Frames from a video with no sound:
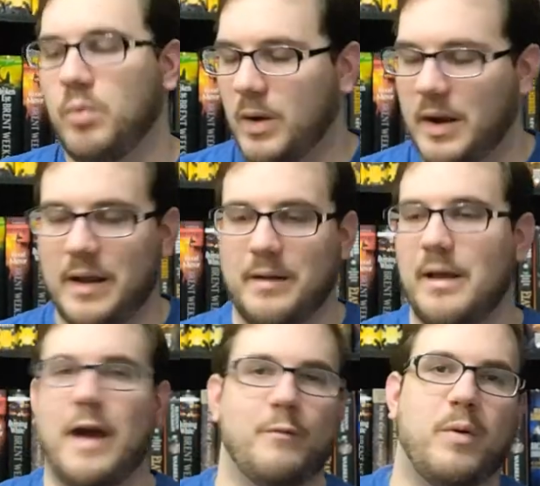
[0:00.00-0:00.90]
we're
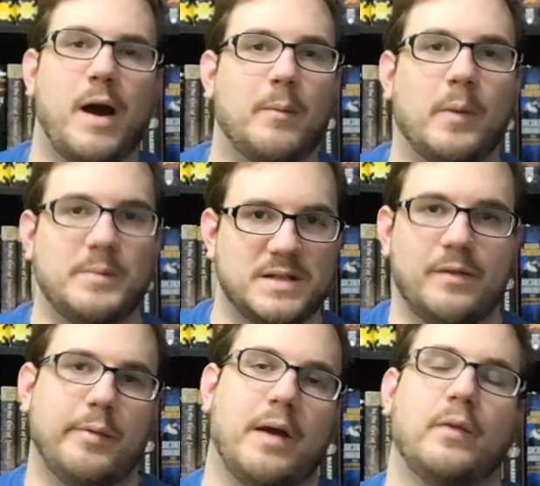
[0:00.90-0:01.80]
going to have problems
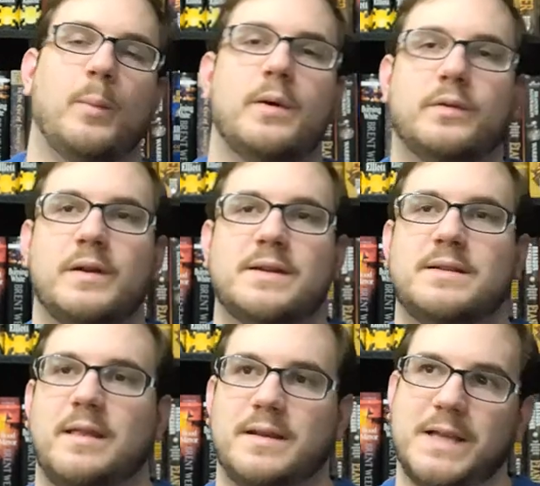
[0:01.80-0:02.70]
living out in the
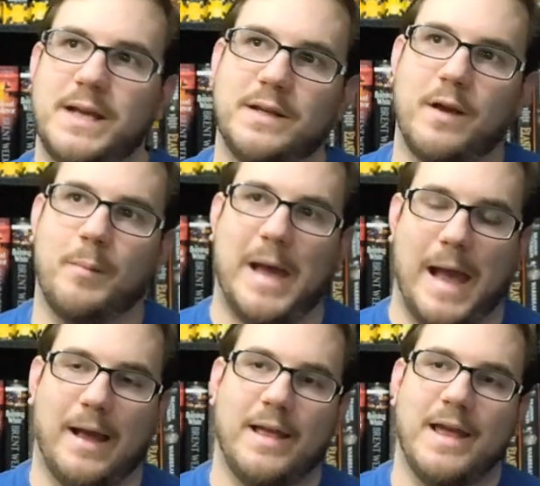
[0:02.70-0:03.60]
wilderness, so they decide to go
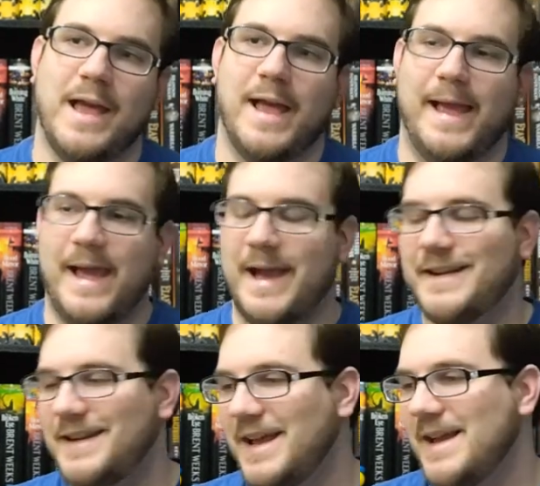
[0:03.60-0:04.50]
back.
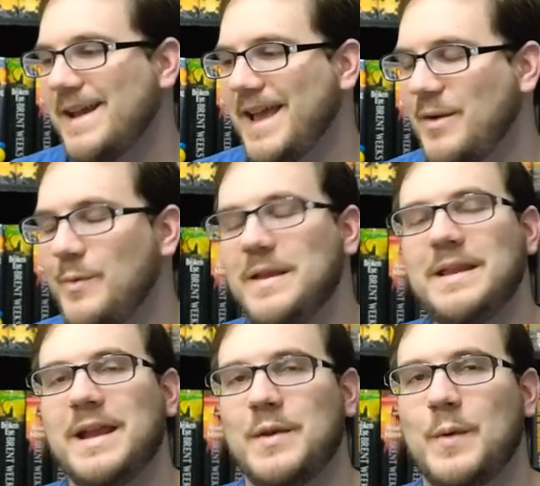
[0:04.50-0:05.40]
And it
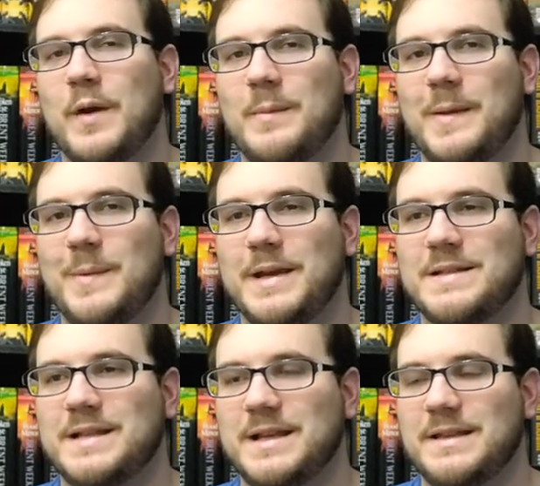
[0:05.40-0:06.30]
really annoyed me
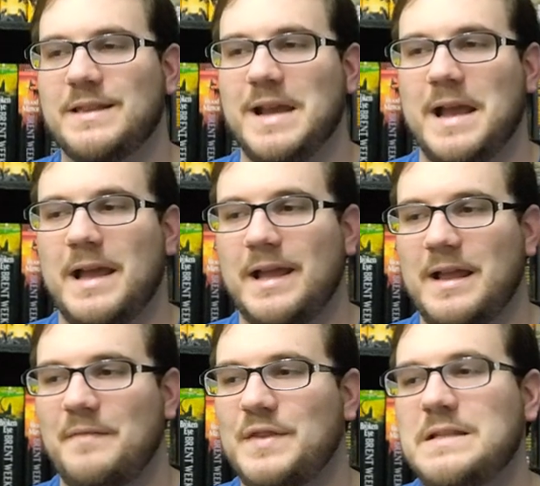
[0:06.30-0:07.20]
because
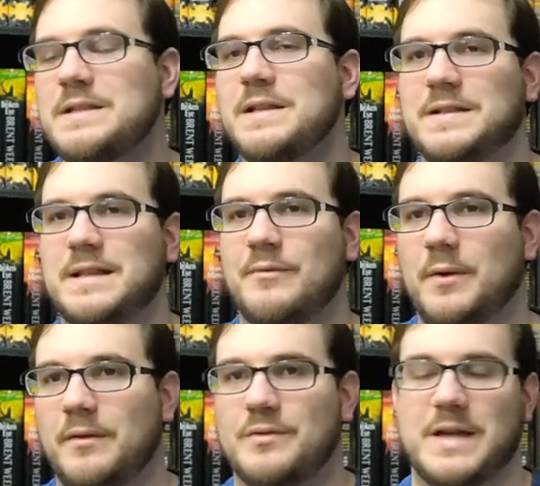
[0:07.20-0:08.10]
this is done
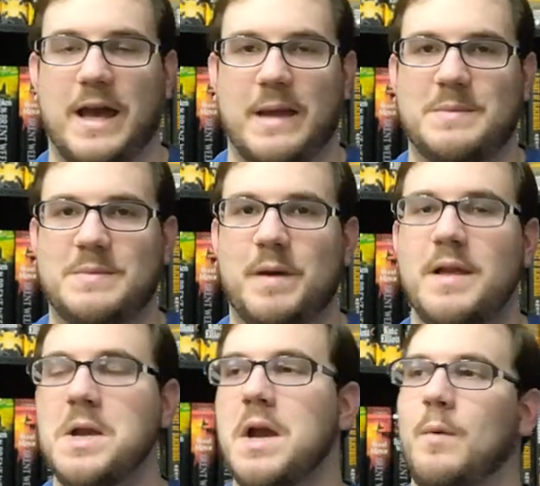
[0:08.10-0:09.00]
several other times,
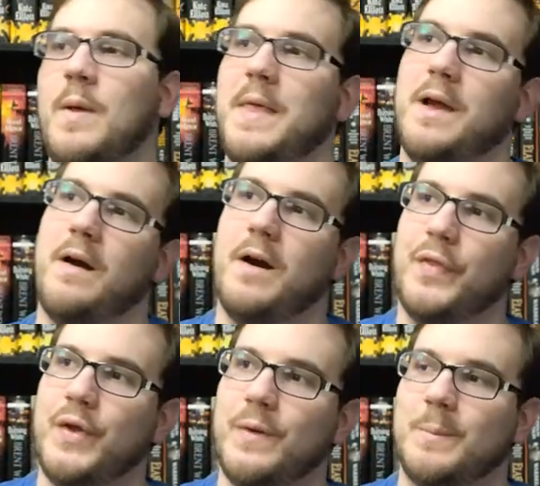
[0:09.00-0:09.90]
but when the
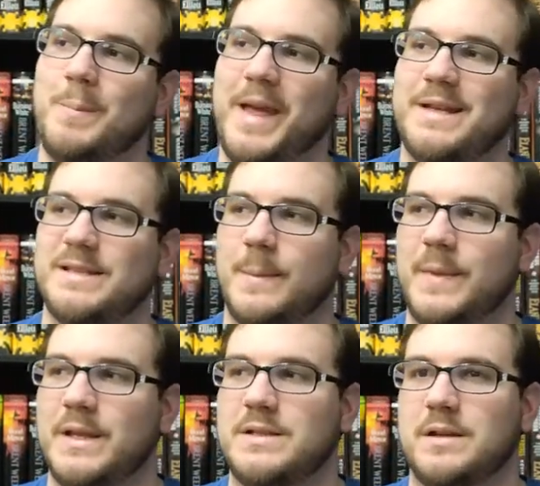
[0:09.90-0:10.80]
author makes
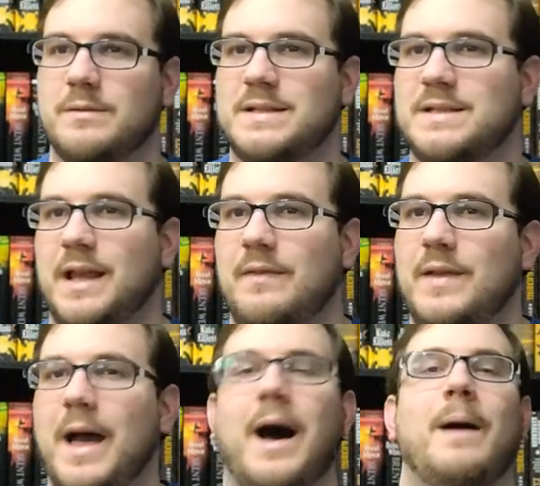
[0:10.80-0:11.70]
something so
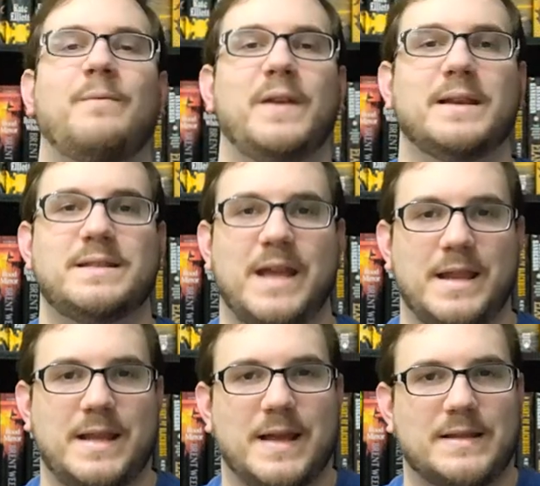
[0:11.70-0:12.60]
insanely obvious
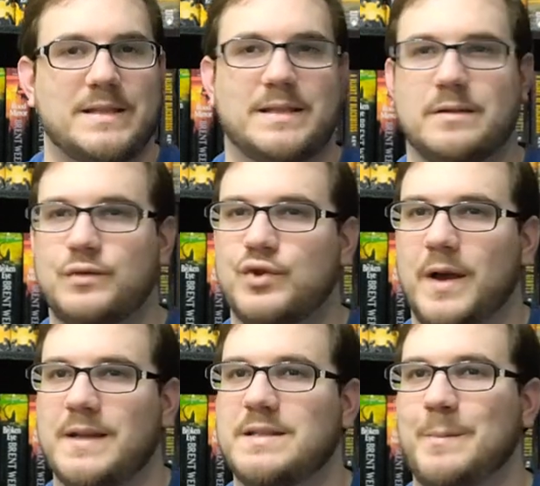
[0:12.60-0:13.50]
and yet still
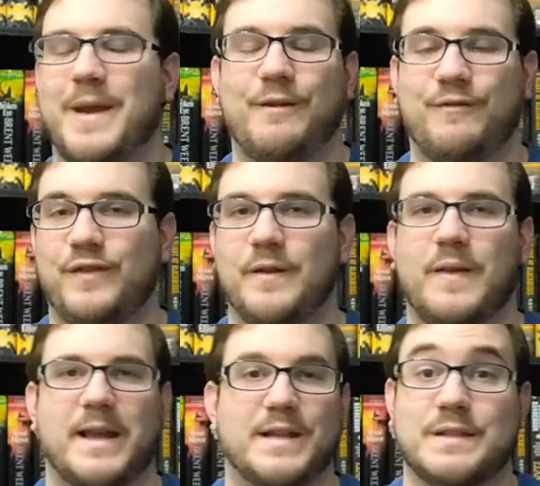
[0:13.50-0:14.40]
tries to make it feel
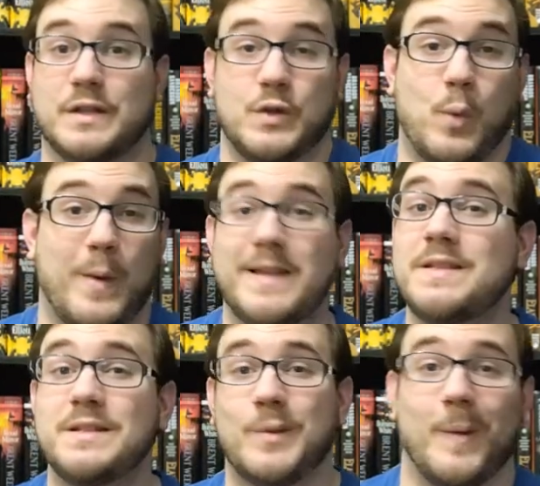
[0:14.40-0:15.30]
like it's a
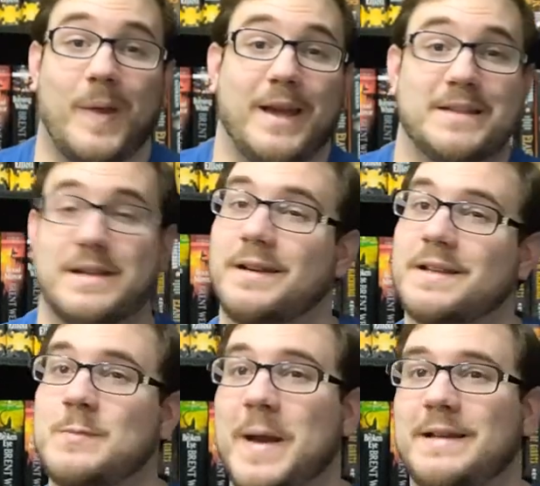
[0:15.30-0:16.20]
twist or like it's
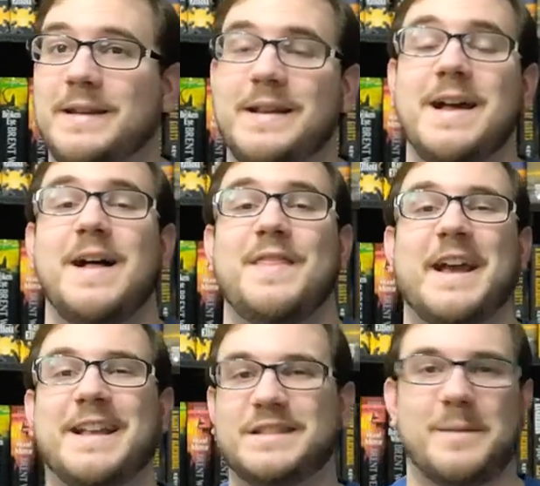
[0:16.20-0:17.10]
unexpected,
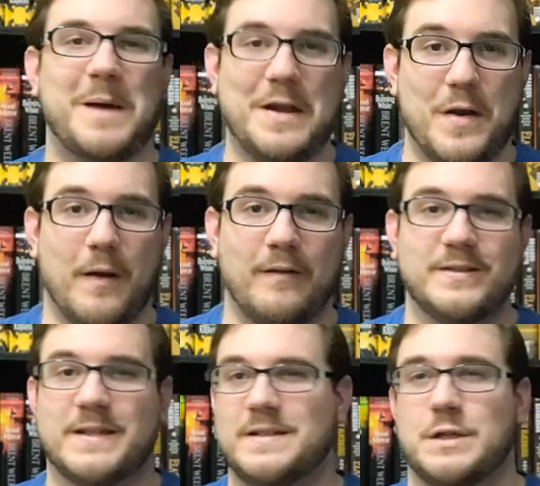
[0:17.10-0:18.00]
that gets on my
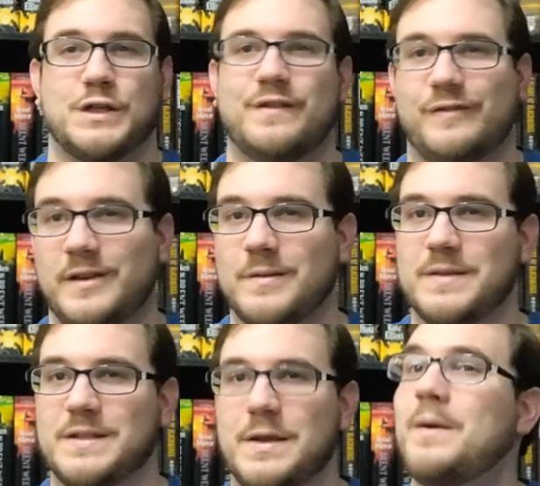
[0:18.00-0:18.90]
nerves because it just
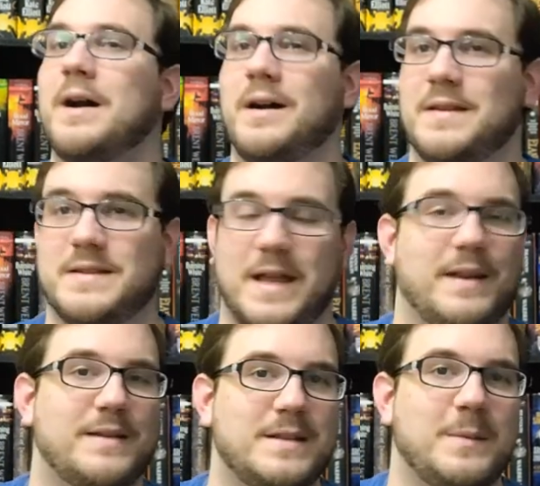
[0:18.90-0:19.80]
feels so
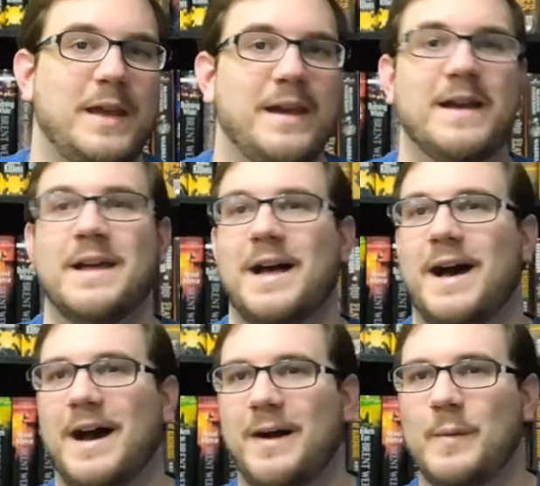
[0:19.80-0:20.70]
condescending to me
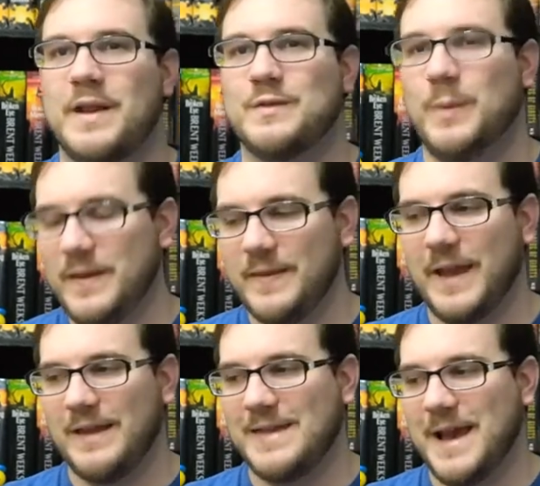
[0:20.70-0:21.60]
when it's written
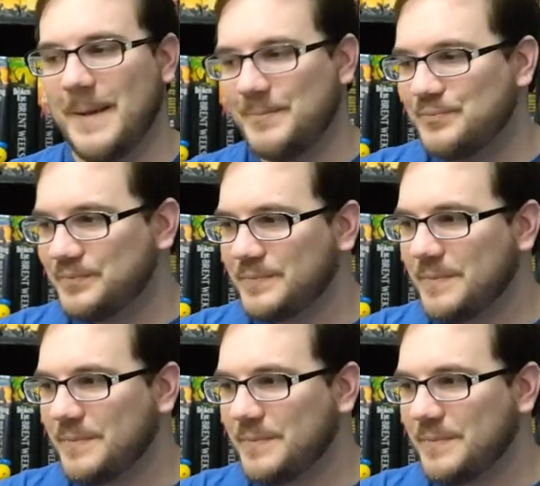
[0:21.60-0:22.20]
like that.